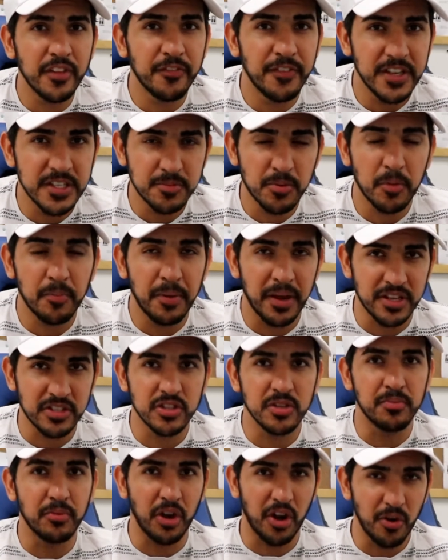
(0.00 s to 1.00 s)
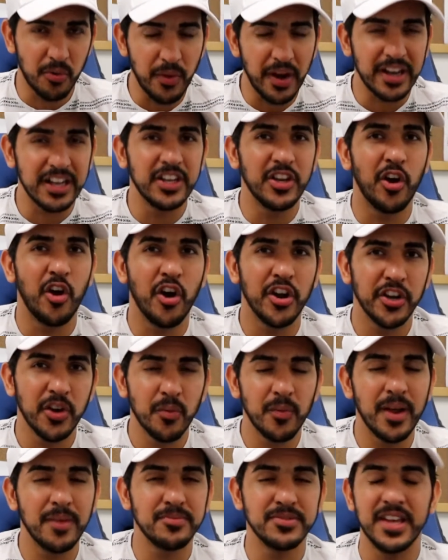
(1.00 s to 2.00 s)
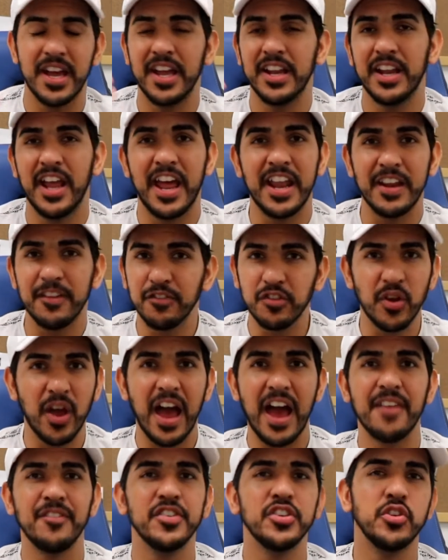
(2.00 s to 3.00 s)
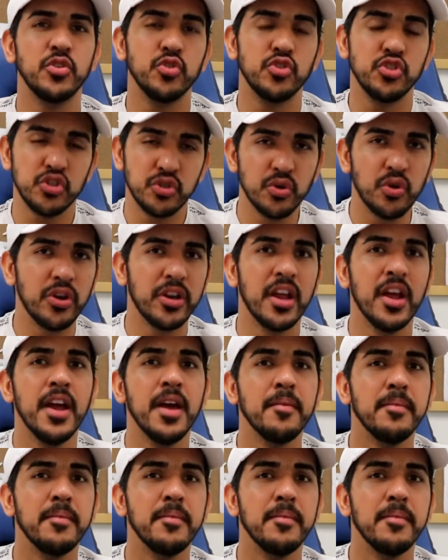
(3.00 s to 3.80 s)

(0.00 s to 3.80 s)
the Facebook Pixel correctly on your website, and if you haven't, you should,